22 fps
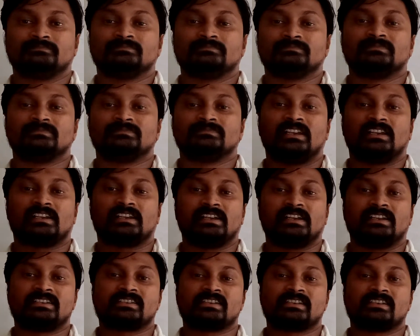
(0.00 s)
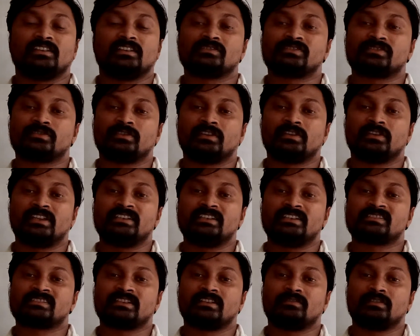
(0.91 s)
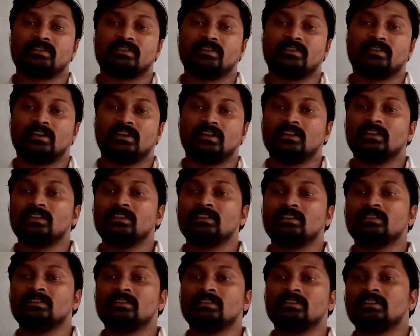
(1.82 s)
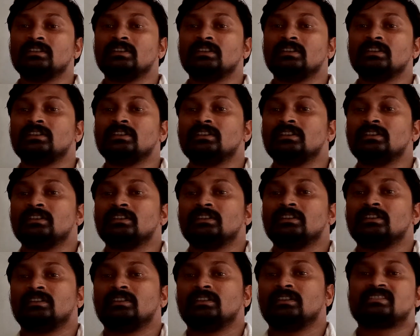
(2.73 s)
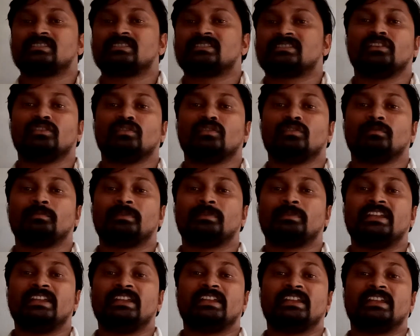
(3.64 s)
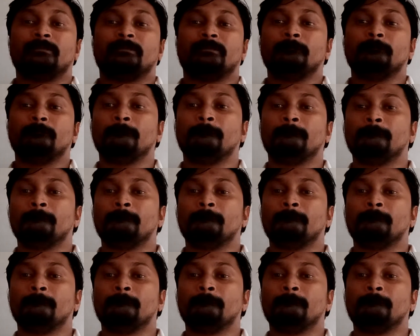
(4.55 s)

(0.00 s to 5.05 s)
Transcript: All right. Hello, students. How are you all? Still nobody came.